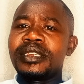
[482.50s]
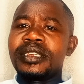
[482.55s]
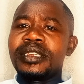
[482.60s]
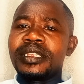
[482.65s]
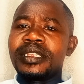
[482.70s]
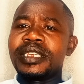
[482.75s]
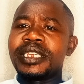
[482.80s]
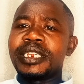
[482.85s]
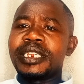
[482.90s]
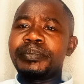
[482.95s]

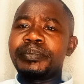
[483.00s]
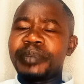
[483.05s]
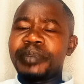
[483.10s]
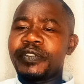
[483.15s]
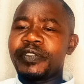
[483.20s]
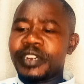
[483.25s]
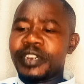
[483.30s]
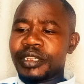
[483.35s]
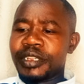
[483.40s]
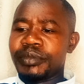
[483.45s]
in
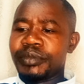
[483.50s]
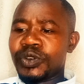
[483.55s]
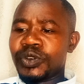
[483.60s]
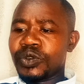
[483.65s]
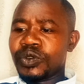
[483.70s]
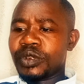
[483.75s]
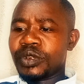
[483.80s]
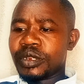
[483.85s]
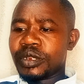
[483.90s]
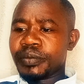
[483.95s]
poverty,
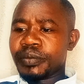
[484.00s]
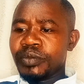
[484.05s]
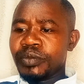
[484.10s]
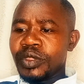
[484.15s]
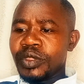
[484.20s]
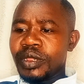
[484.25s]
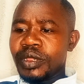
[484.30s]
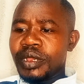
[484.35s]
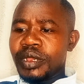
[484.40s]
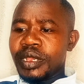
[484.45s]
because
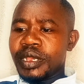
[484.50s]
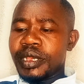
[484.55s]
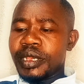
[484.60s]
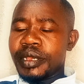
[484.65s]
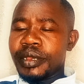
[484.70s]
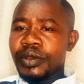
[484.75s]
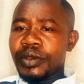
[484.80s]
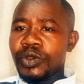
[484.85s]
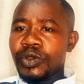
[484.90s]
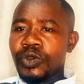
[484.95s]

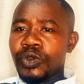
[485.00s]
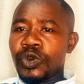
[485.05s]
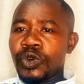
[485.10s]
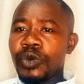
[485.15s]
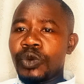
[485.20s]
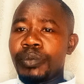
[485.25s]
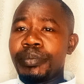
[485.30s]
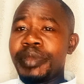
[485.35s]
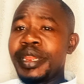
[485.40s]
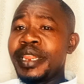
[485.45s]
you know,
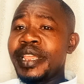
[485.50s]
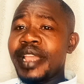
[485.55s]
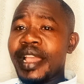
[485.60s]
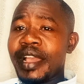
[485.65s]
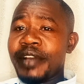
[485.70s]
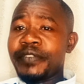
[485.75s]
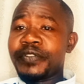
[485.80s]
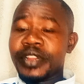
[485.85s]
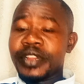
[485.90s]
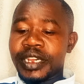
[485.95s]
many
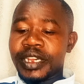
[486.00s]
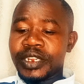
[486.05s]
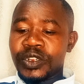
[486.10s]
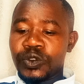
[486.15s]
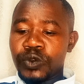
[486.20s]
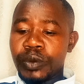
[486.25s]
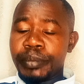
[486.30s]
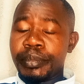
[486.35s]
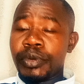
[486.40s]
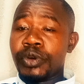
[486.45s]
Africans
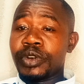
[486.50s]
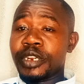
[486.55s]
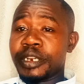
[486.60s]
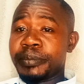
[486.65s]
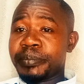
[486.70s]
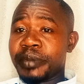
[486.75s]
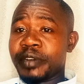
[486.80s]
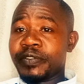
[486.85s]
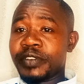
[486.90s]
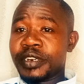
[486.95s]
were born in
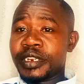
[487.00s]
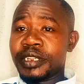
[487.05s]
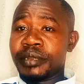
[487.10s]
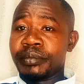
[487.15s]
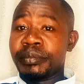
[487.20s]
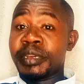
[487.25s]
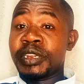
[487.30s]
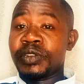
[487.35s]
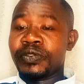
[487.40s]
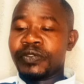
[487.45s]
poverty,
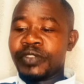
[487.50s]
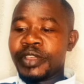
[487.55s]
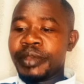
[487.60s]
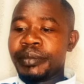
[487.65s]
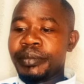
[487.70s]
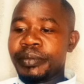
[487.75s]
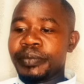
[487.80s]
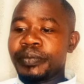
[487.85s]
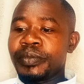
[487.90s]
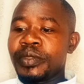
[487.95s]
many of
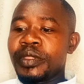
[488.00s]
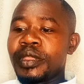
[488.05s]
them,